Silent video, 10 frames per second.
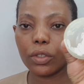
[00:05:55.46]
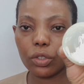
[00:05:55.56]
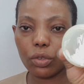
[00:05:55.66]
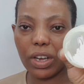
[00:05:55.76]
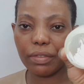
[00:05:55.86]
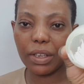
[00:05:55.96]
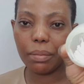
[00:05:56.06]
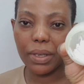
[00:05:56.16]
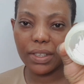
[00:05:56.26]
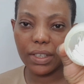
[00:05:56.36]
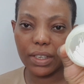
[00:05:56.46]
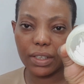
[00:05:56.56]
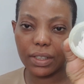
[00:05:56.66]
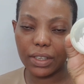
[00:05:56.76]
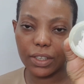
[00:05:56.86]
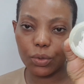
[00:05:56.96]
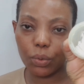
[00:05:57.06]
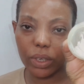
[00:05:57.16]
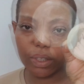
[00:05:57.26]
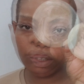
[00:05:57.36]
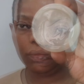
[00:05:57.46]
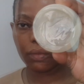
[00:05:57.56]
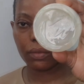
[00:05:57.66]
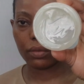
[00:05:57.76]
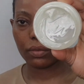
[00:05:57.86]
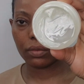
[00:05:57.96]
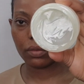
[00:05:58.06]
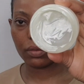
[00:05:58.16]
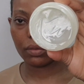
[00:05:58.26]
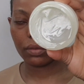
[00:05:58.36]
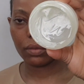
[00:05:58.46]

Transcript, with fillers: So after mixing it, this is what it's gonna look like.